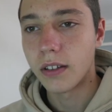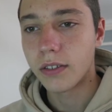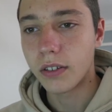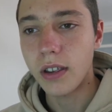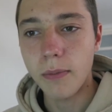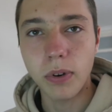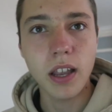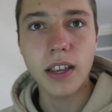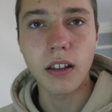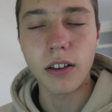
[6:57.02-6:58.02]
So yeah,
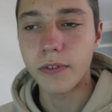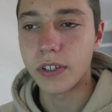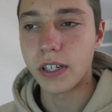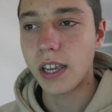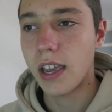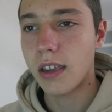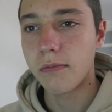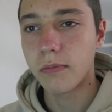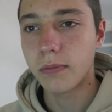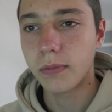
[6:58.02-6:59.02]
play life as a
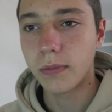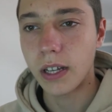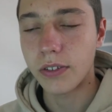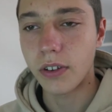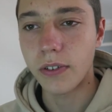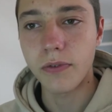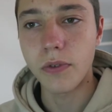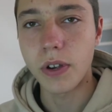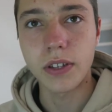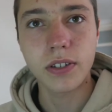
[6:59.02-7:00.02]
game, as I've
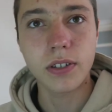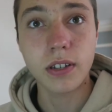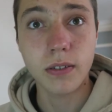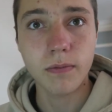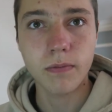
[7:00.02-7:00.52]
always